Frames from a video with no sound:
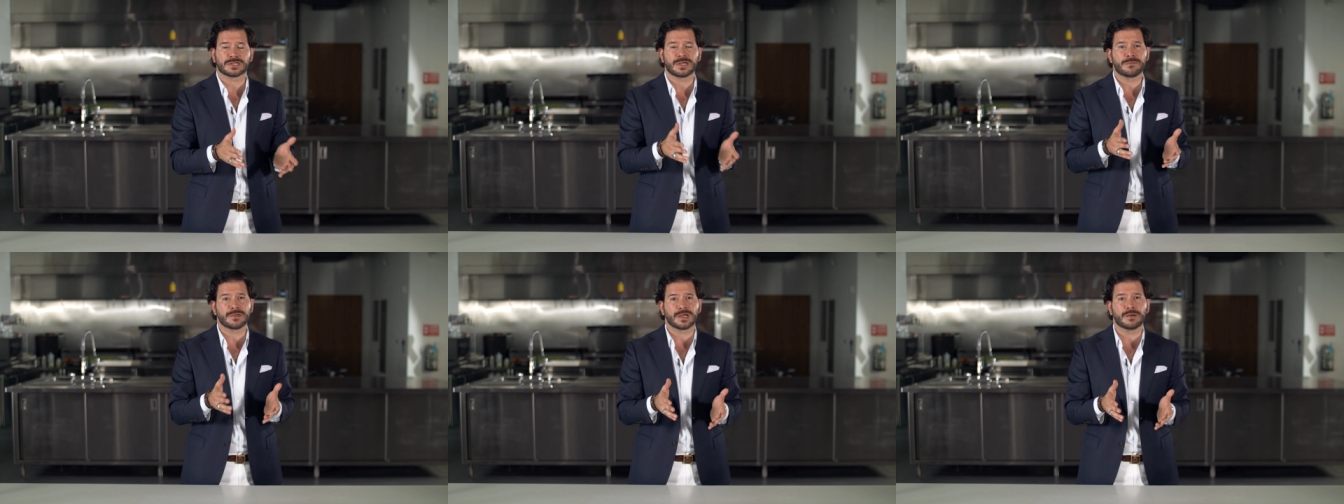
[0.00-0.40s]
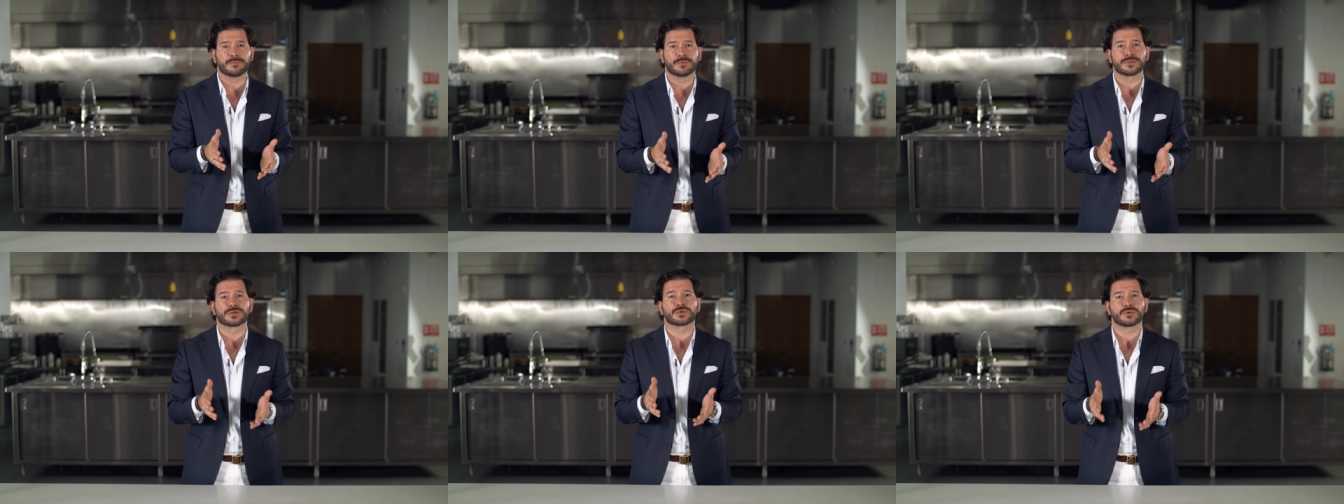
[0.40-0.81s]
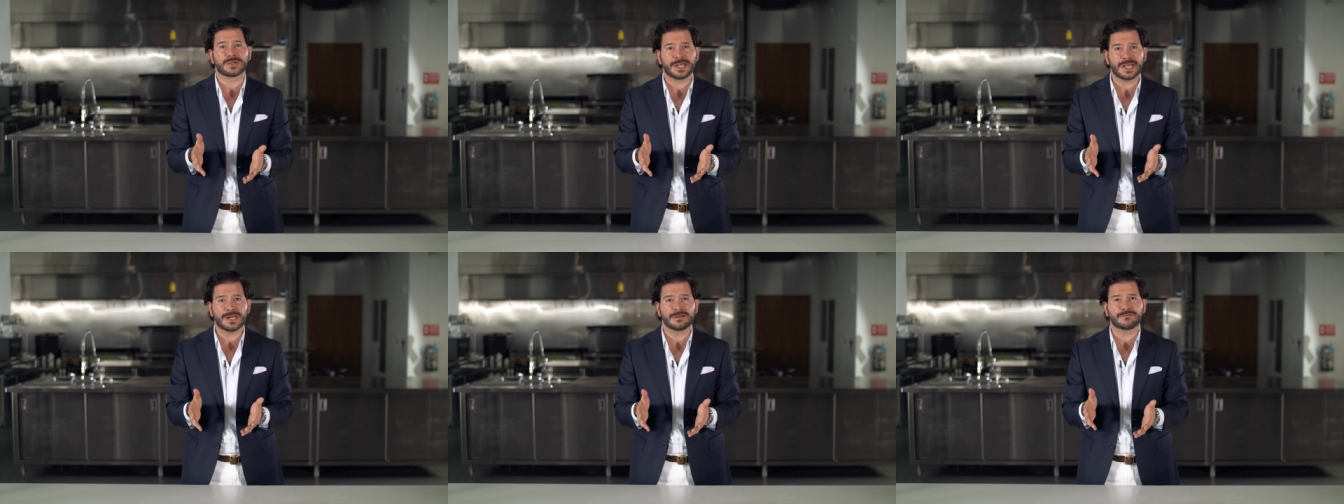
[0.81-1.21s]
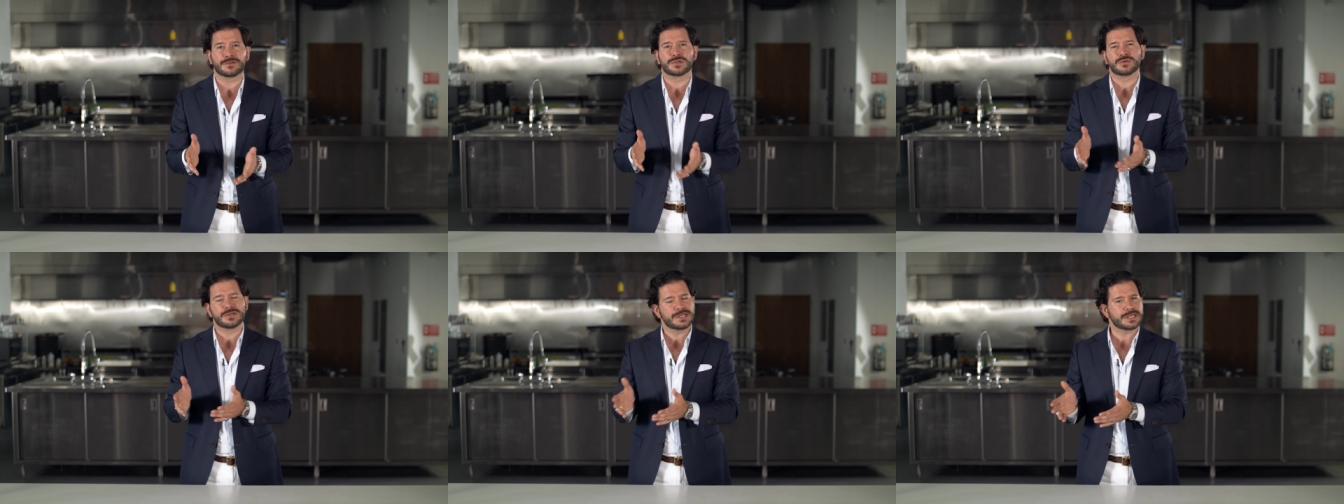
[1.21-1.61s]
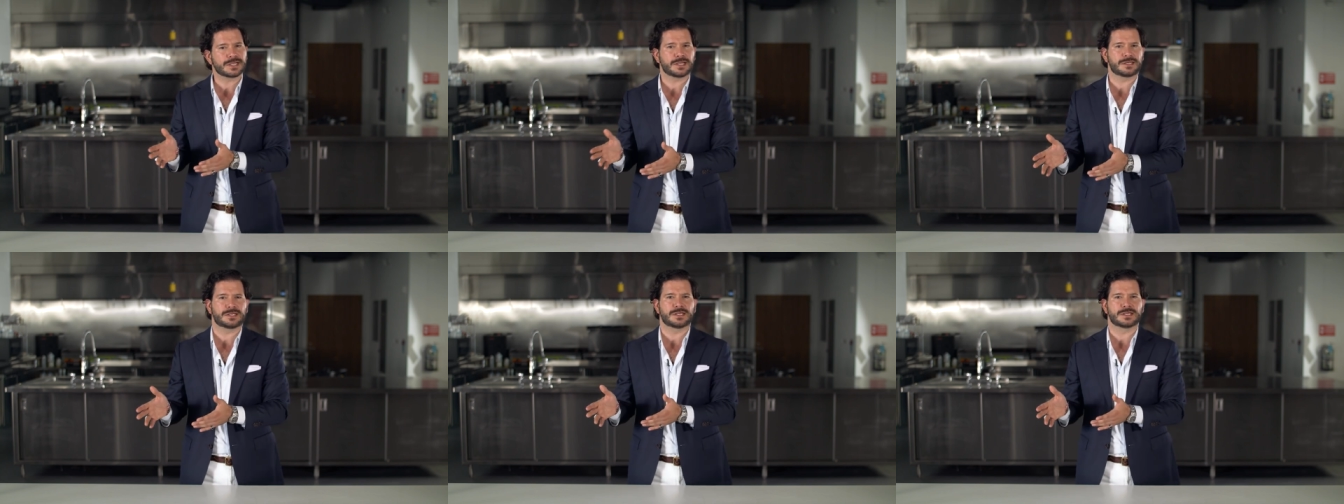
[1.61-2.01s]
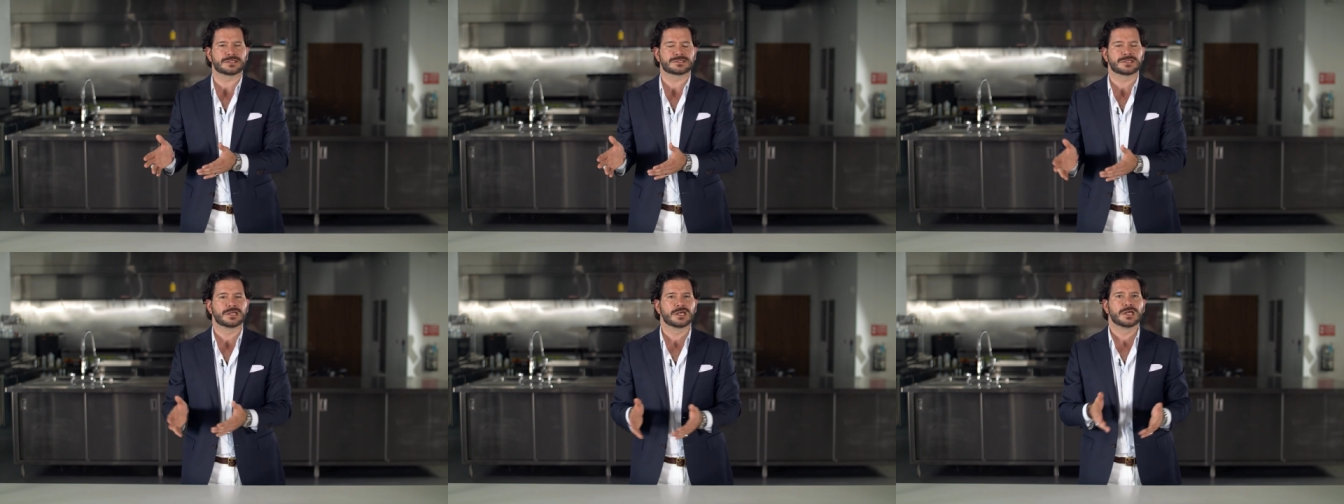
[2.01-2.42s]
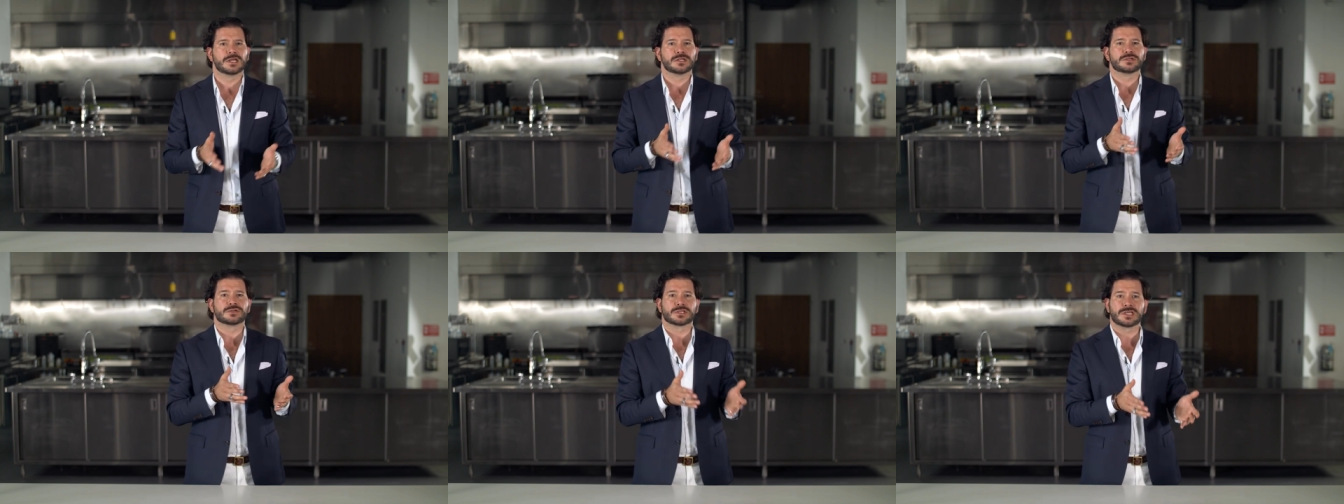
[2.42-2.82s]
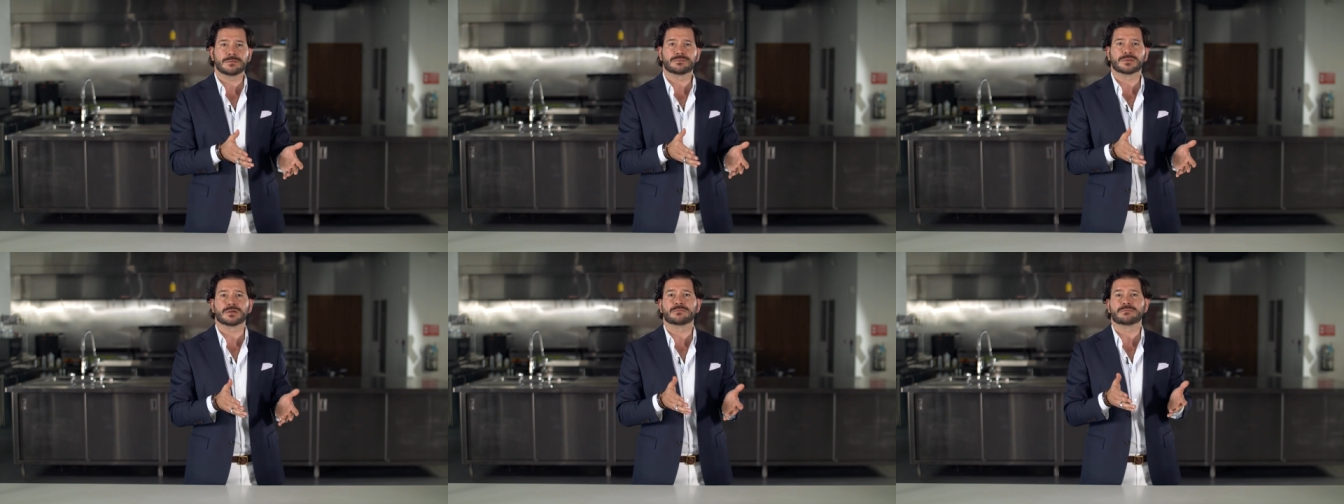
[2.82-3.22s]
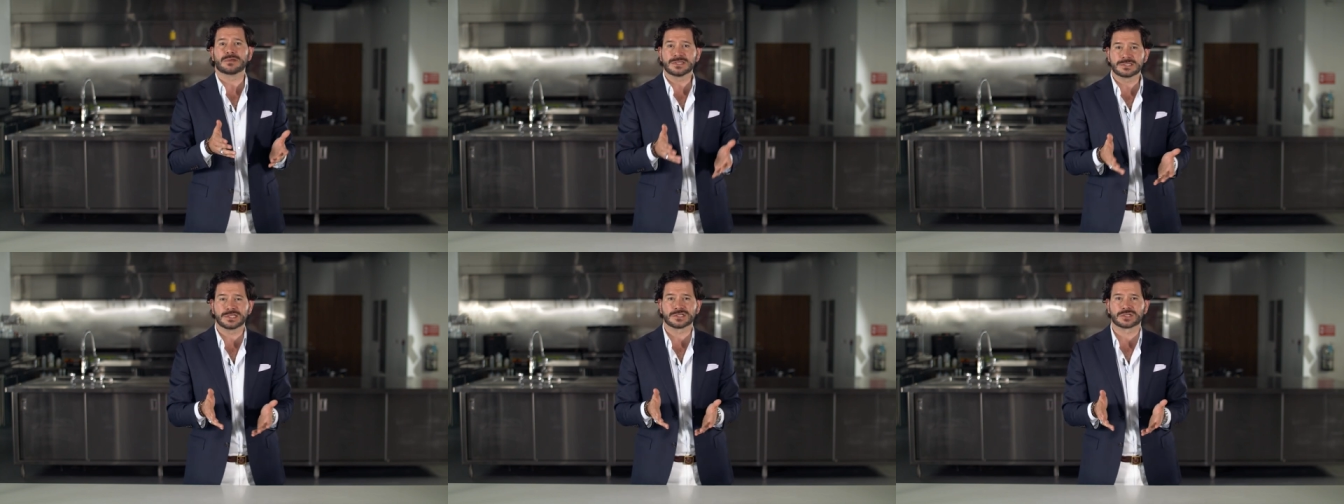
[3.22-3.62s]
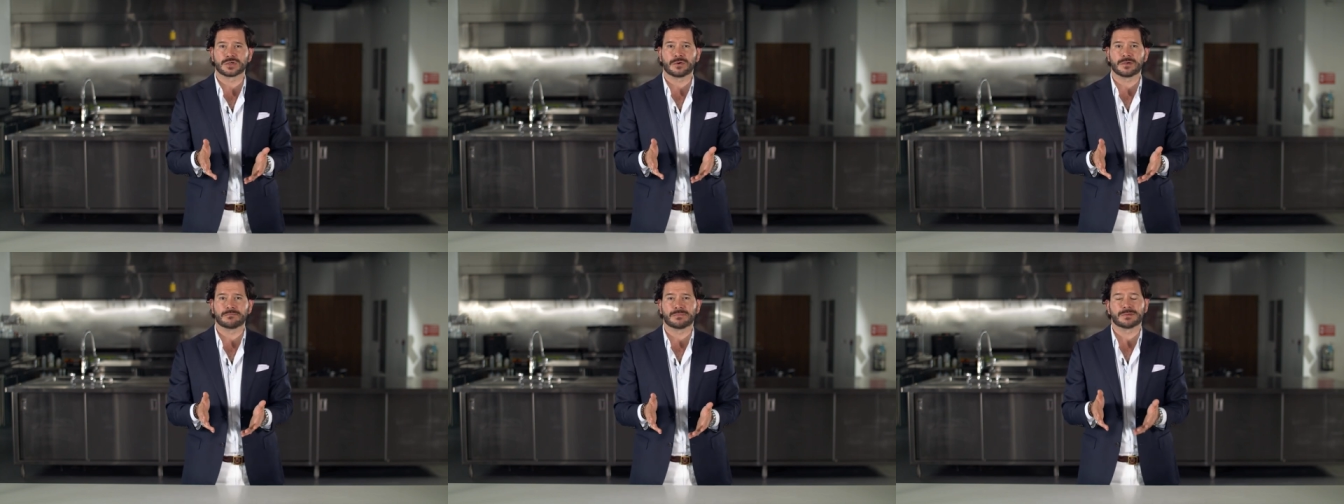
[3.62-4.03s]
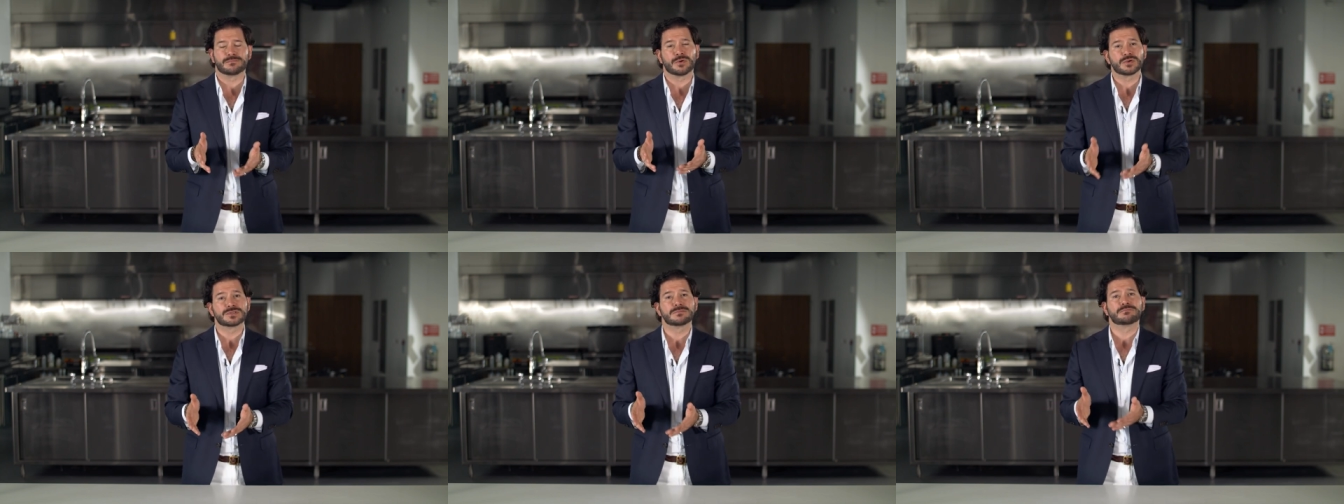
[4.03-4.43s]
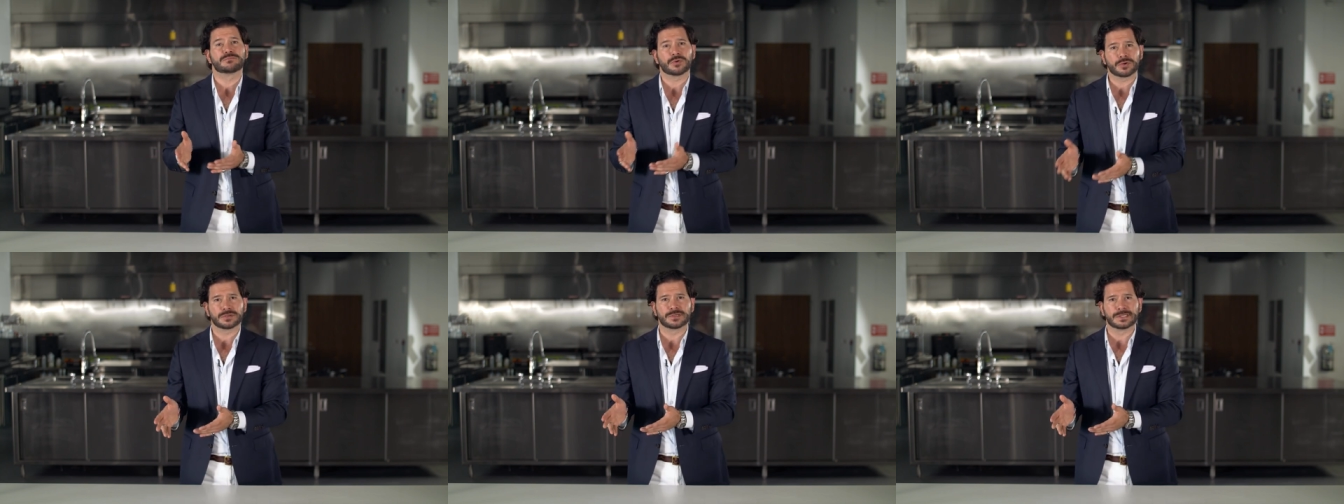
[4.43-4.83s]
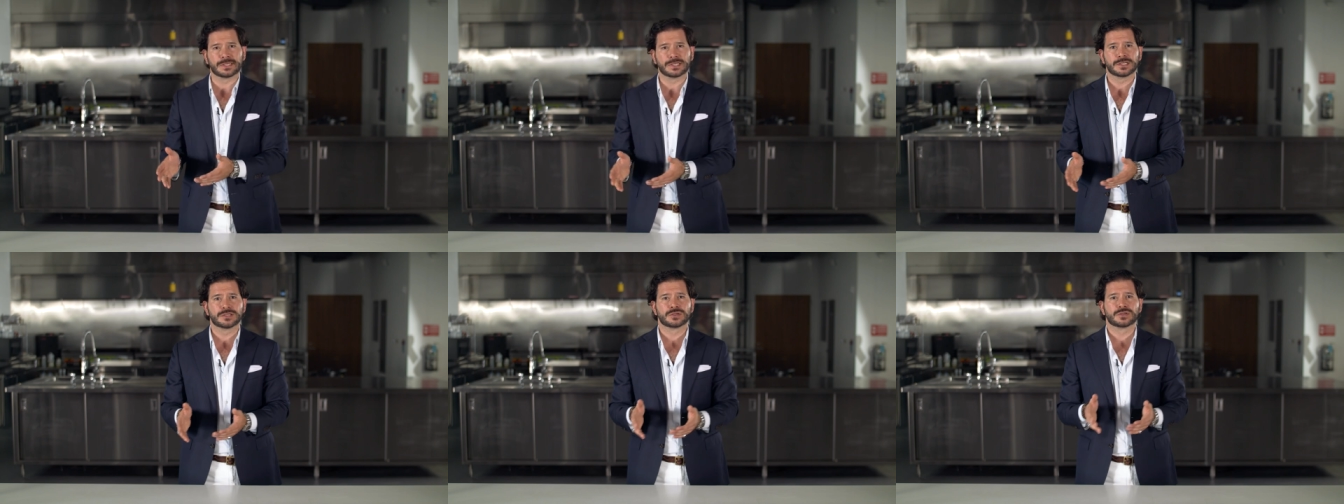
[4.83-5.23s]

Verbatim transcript: are coming up with creative and unique ideas to keep their business going, but most importantly,